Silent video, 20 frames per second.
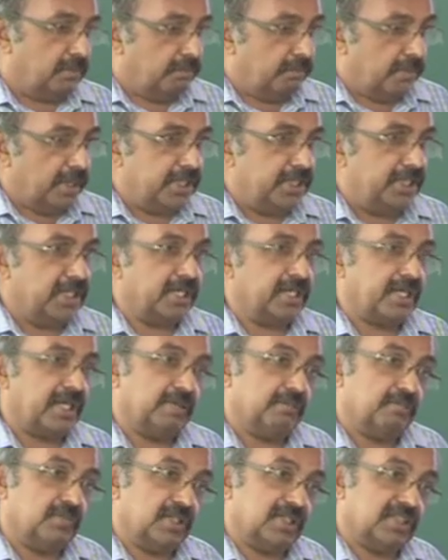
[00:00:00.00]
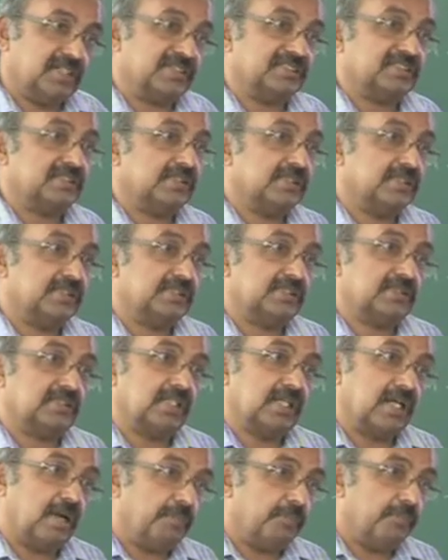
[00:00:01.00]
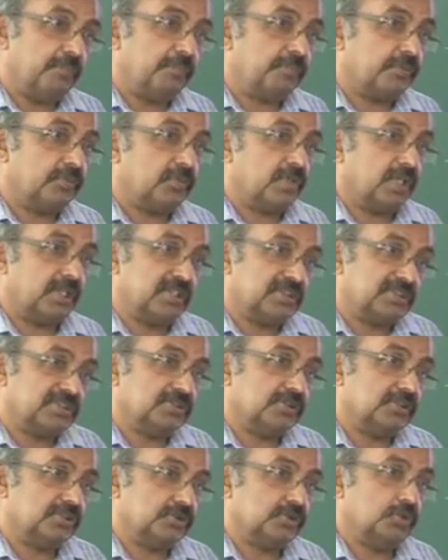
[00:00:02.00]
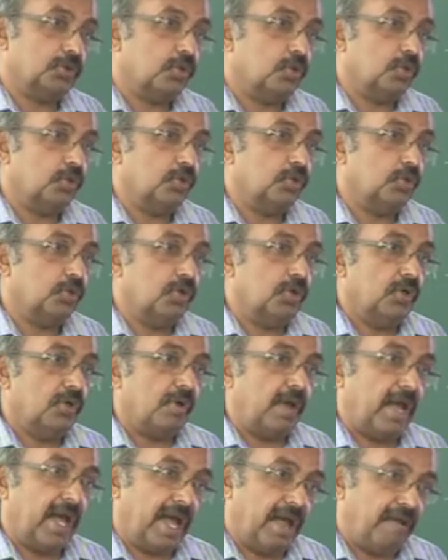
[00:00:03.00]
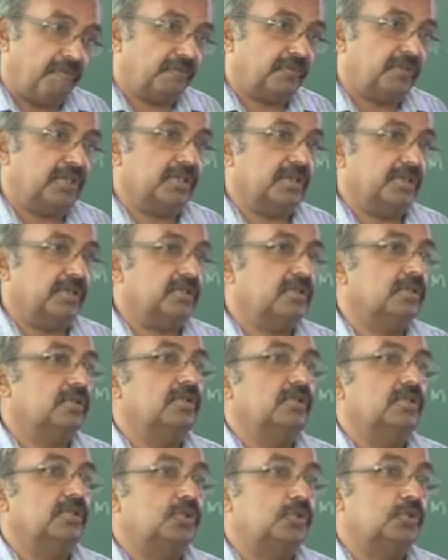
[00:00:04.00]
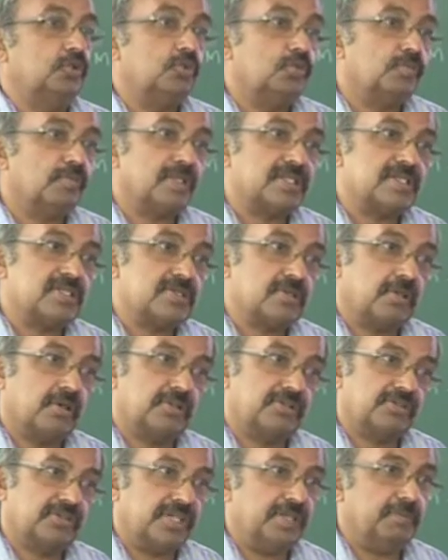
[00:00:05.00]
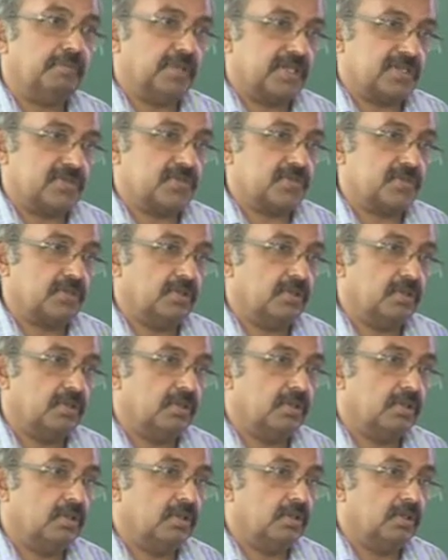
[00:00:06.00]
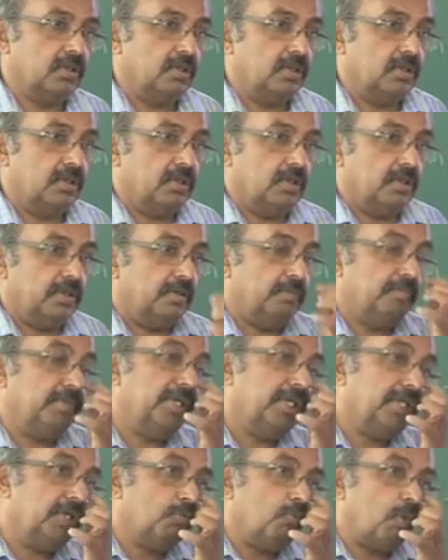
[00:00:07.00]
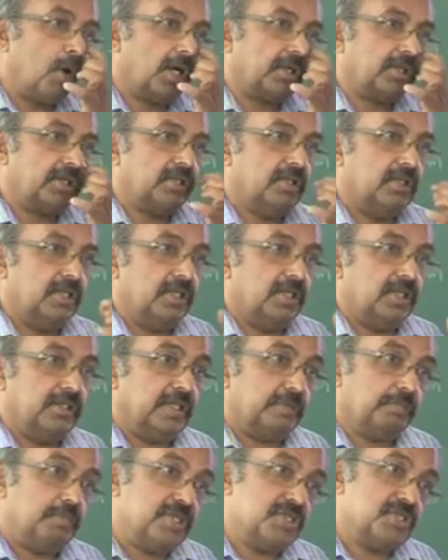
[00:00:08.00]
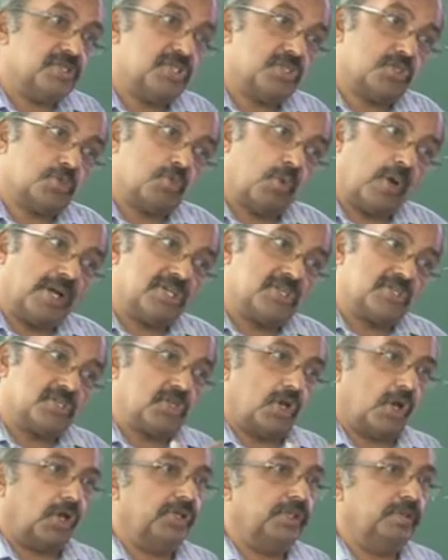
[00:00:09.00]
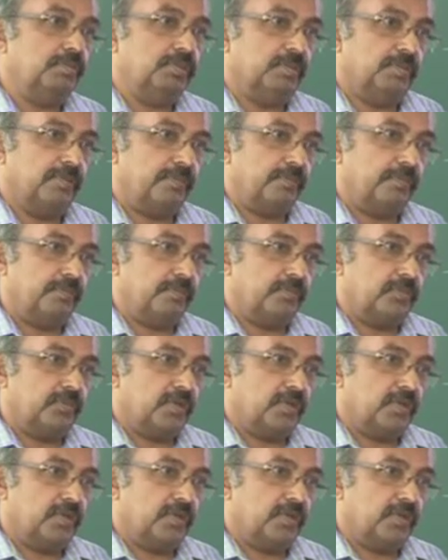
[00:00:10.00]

Many a time the crystals grow after 2 months or 3 months. Meaning what? That means it is quite soluble.